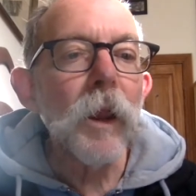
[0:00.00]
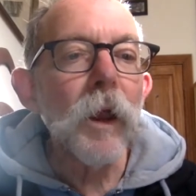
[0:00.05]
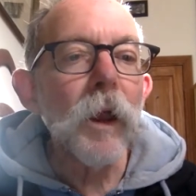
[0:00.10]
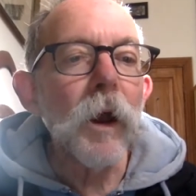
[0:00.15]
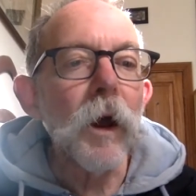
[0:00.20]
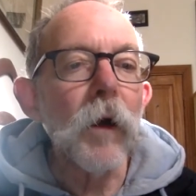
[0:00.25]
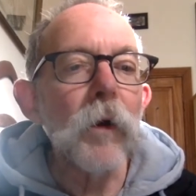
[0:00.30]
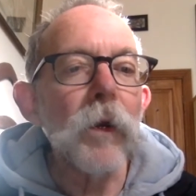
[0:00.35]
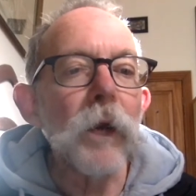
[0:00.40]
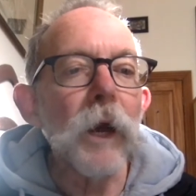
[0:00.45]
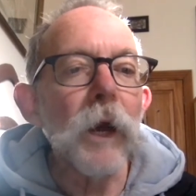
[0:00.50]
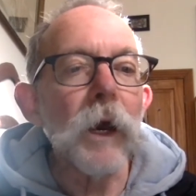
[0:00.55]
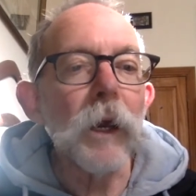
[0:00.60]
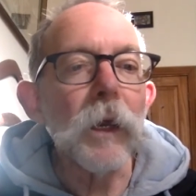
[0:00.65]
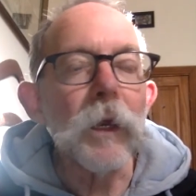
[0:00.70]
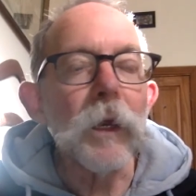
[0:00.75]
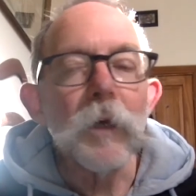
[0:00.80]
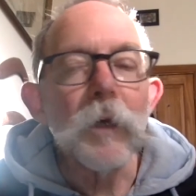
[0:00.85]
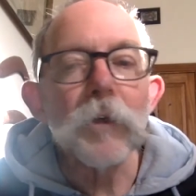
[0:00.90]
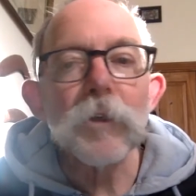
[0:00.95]
Okay,
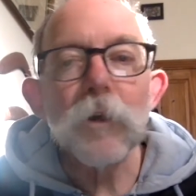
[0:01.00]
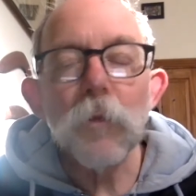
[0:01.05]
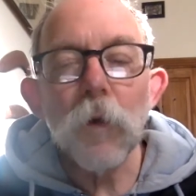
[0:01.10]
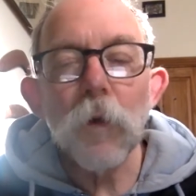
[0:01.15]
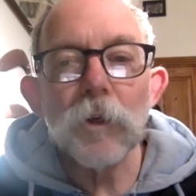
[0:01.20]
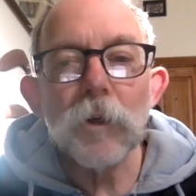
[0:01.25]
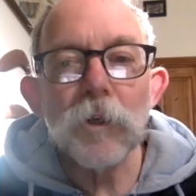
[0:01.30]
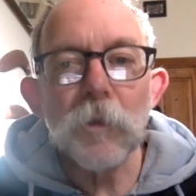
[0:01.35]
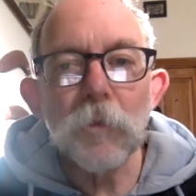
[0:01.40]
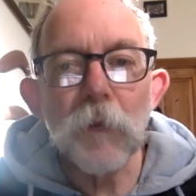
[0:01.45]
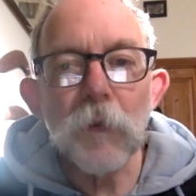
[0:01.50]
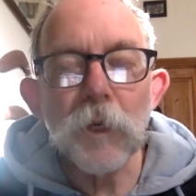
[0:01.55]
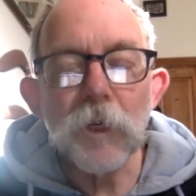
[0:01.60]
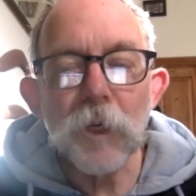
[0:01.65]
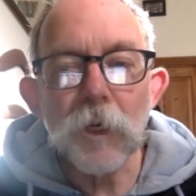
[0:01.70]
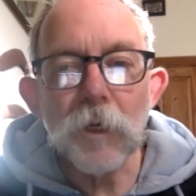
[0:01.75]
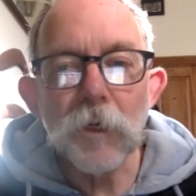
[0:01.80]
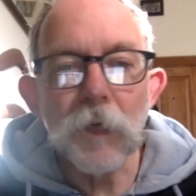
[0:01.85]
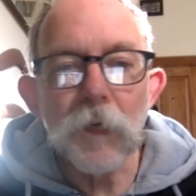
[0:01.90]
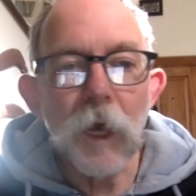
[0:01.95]
so what does the pitch
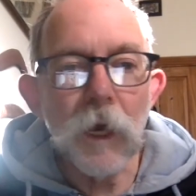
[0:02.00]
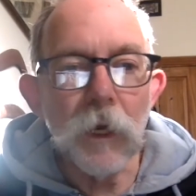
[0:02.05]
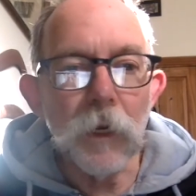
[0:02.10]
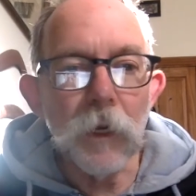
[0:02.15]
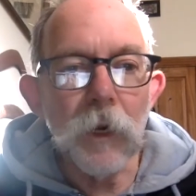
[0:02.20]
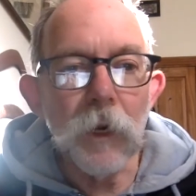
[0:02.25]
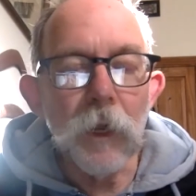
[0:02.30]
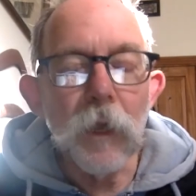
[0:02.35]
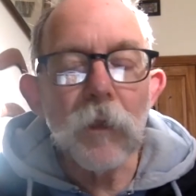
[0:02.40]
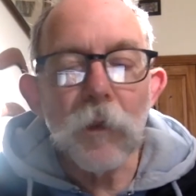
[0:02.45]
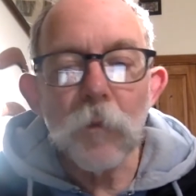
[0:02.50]
contain? The